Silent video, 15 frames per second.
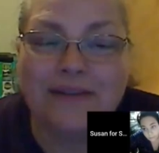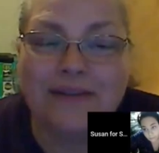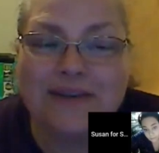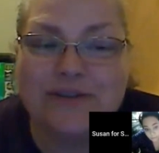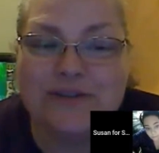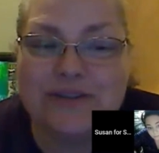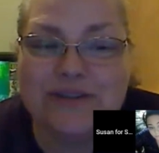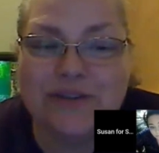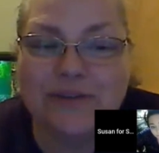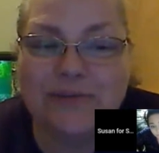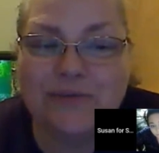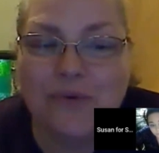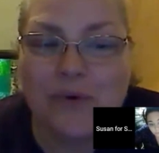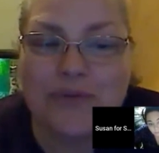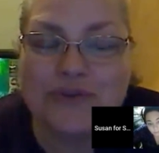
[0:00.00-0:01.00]
this is their
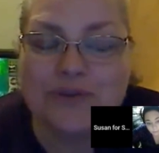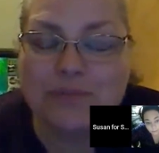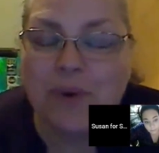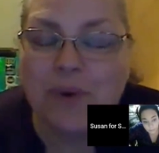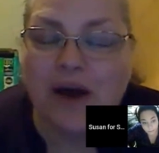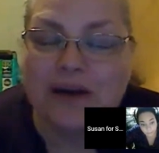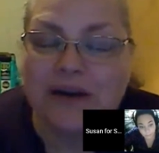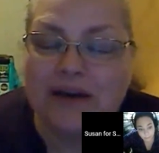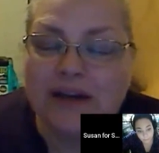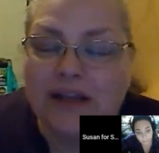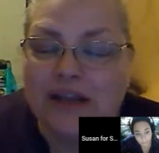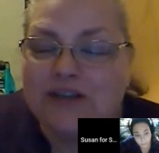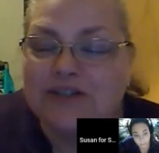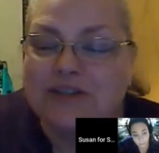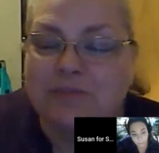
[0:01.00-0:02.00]
4th spawn, and
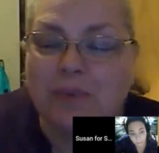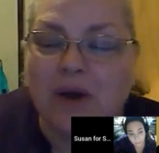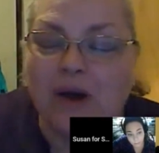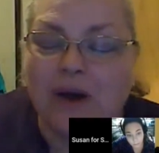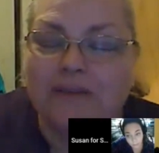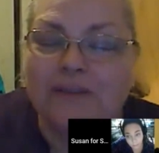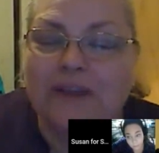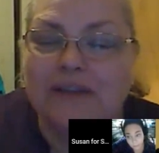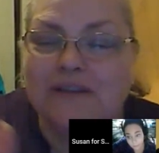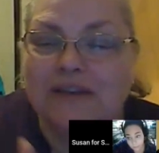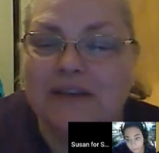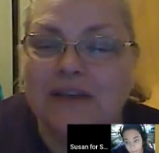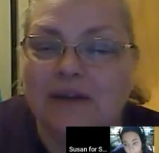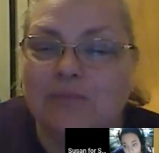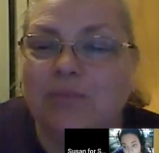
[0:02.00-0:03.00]
each spawn they
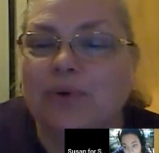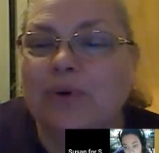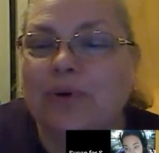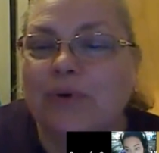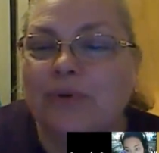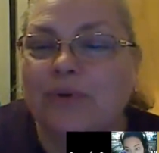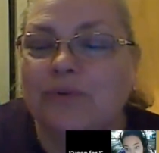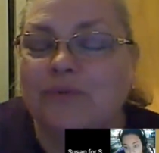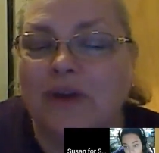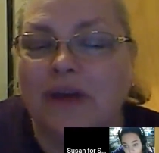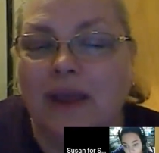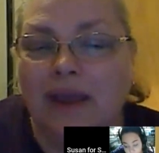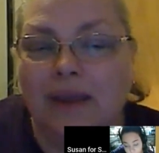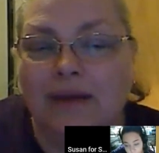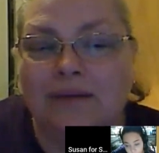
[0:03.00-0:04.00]
did improve,
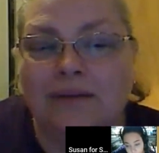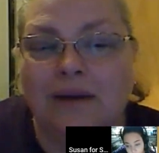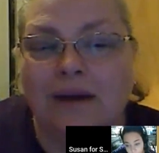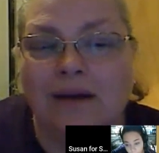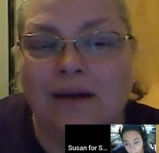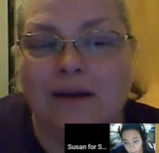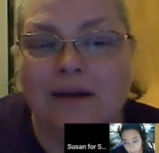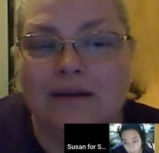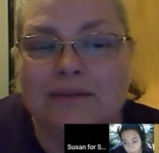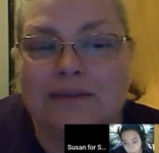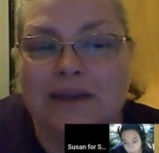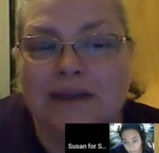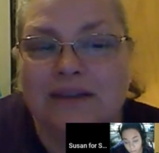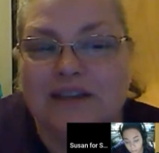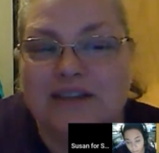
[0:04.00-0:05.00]
and
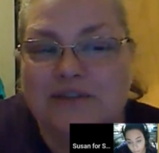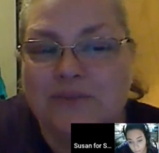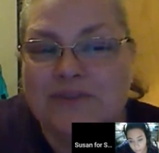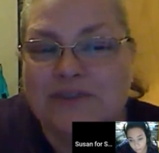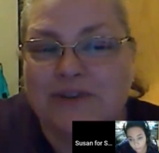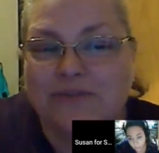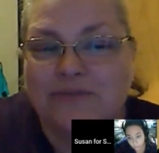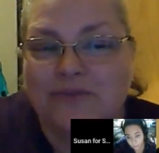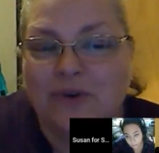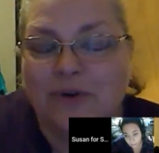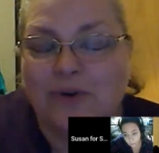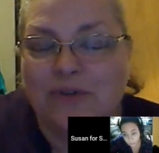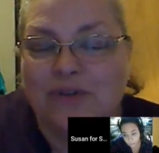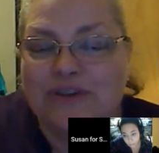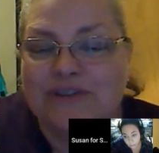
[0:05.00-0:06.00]
this was the
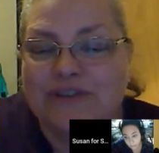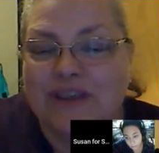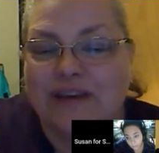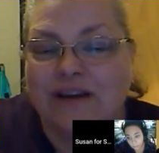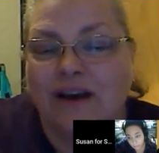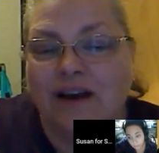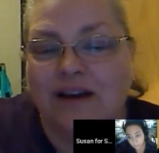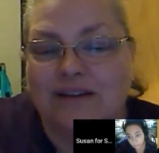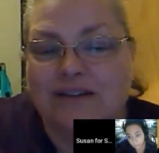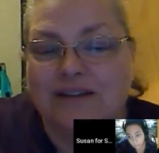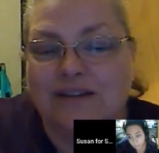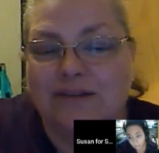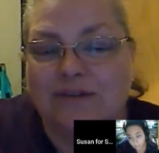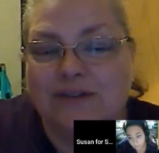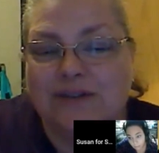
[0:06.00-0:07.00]
furthest they got
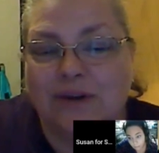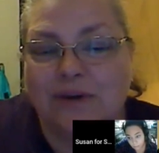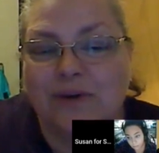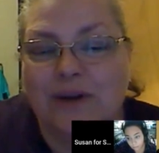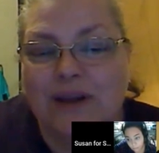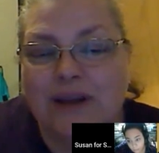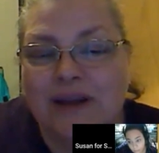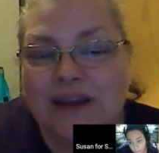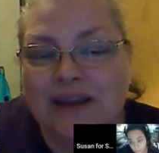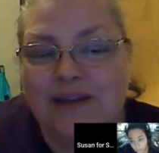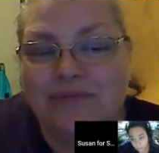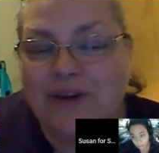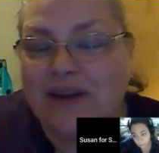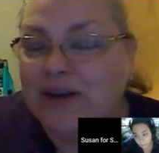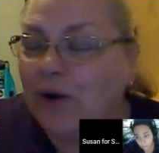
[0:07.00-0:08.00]
to. So
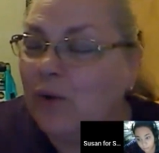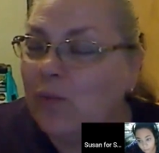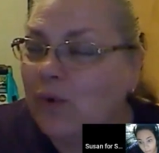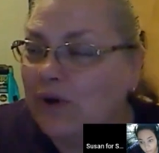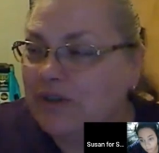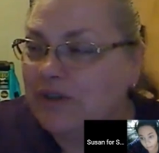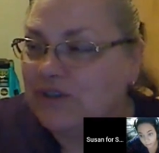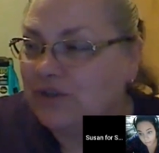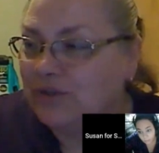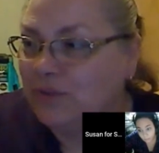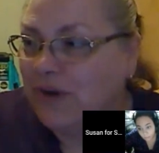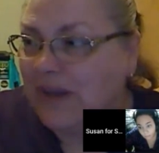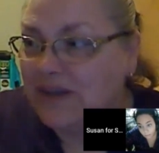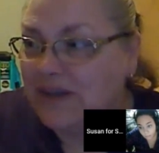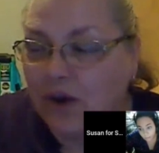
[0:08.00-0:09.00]
if I don't want to
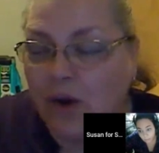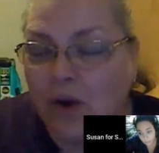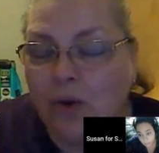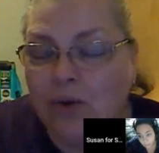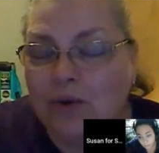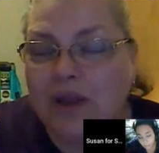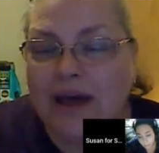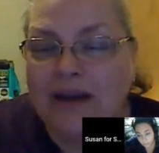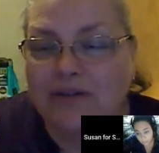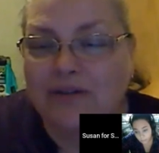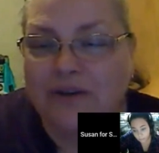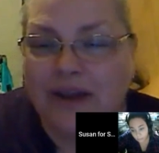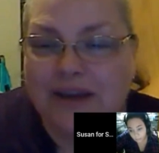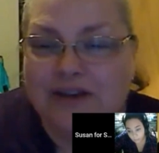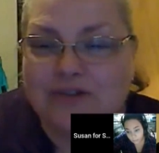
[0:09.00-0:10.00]
raise a whole lot of
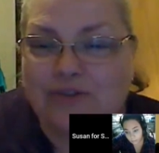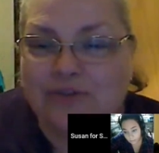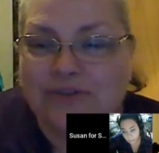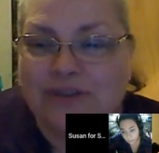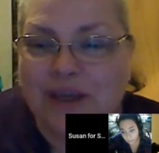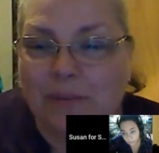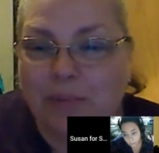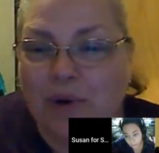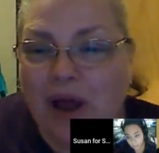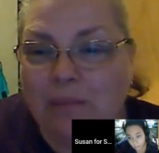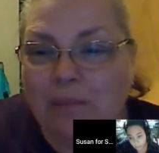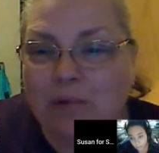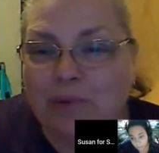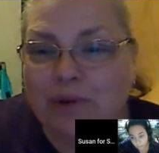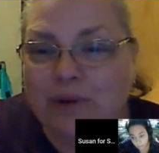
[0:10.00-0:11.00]
angels, I
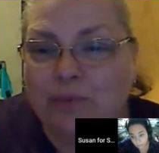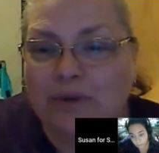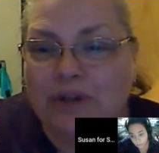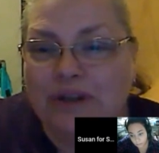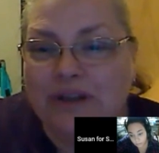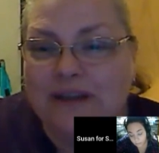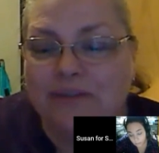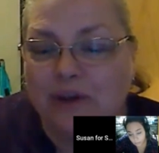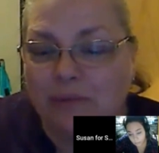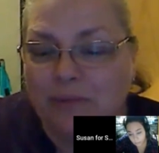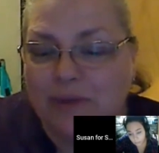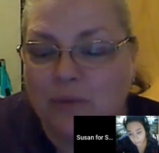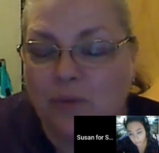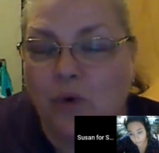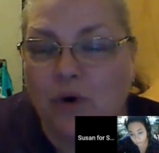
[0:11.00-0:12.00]
probably will leave them
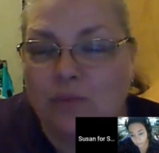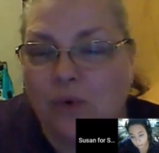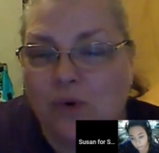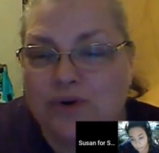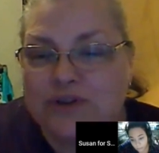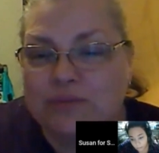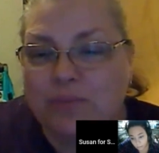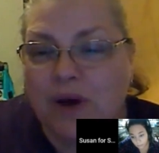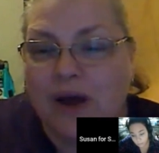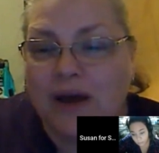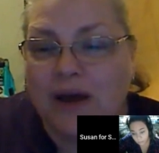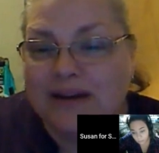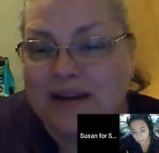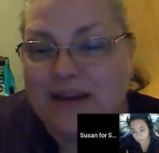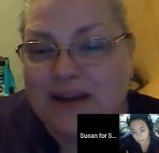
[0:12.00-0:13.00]
in one more
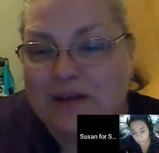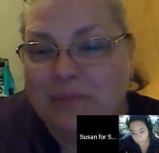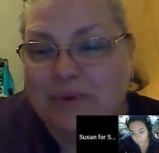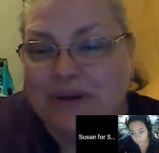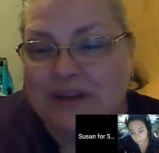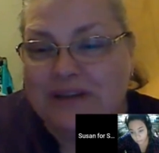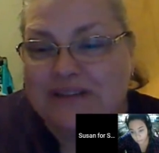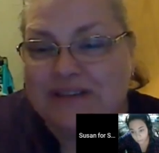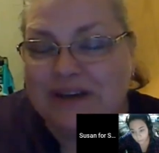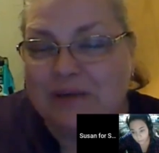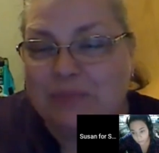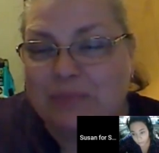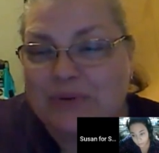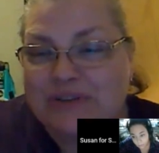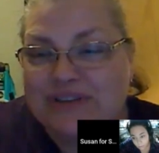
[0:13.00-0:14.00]
spawn. But
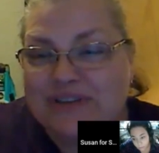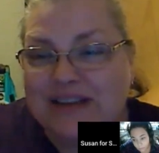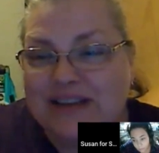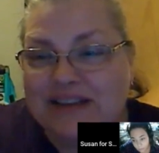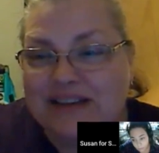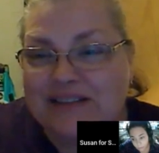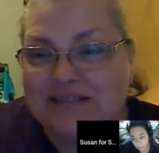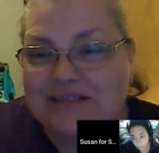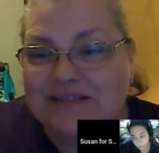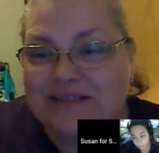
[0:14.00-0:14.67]
Priscilla